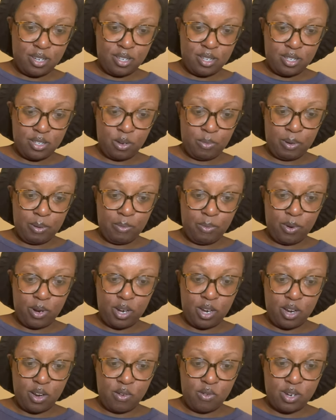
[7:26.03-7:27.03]
so people
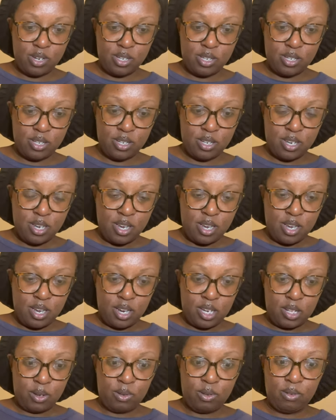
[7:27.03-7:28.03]
wouldn't notice.
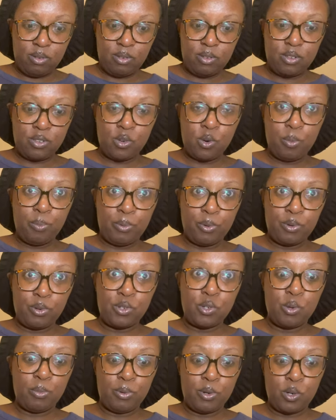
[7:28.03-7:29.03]
Because I was super,
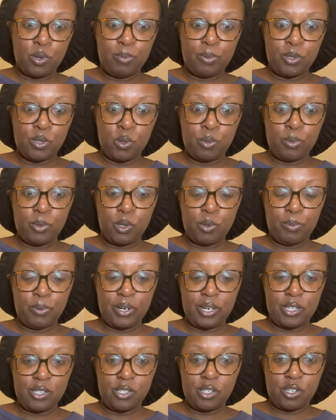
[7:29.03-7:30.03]
super, duper, duper,
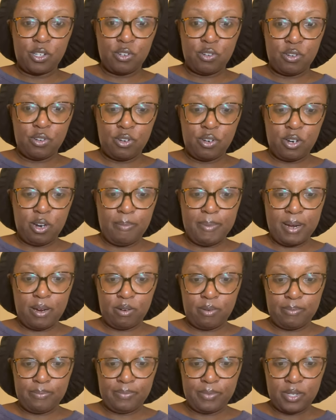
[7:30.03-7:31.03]
duper insecure
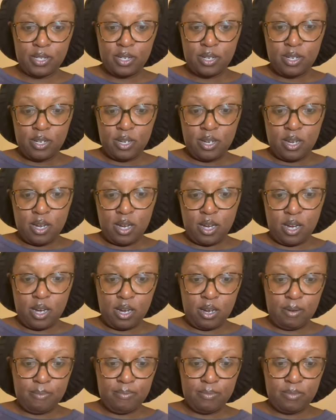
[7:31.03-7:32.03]
about
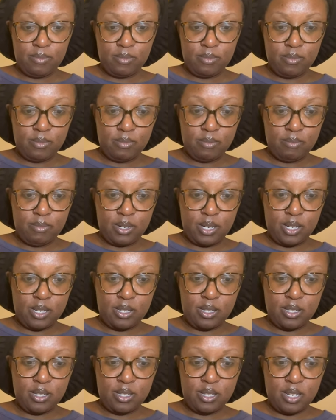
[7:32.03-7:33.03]
them,
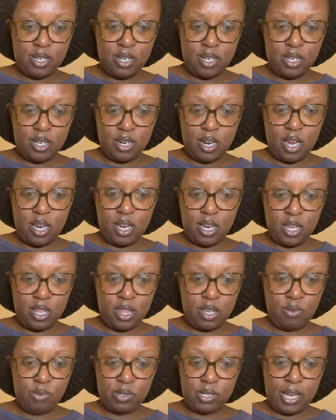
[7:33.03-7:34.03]
because again,
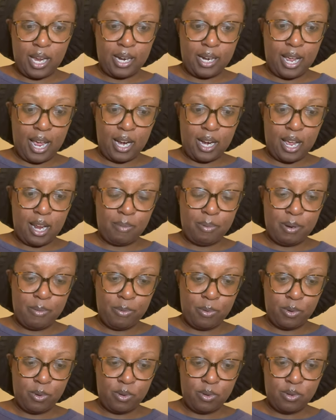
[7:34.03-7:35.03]
there was like not a lot of
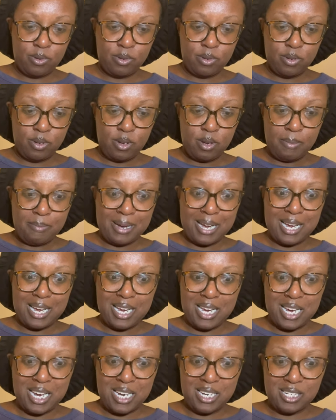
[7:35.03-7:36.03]
people my
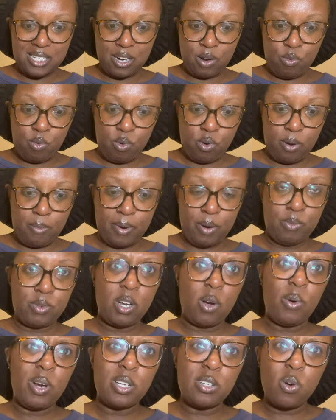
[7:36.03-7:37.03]
age that wore them. It was
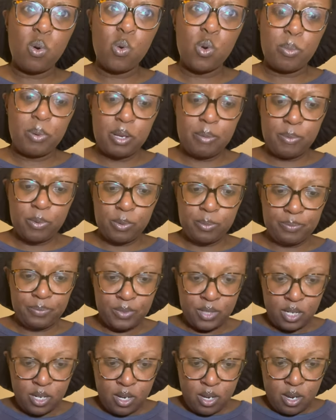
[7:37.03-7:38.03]
always older people,
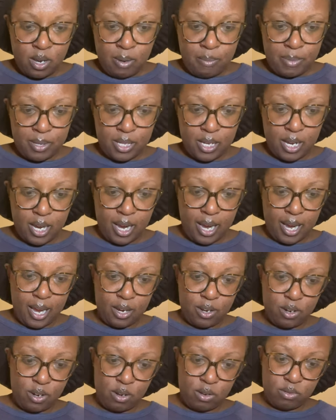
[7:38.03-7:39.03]
but they
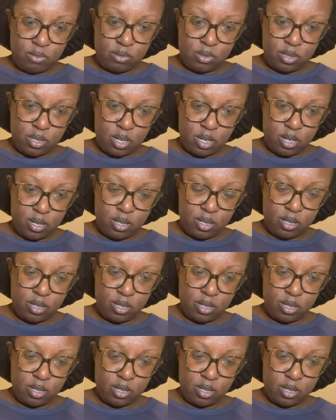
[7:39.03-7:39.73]
had, you know, the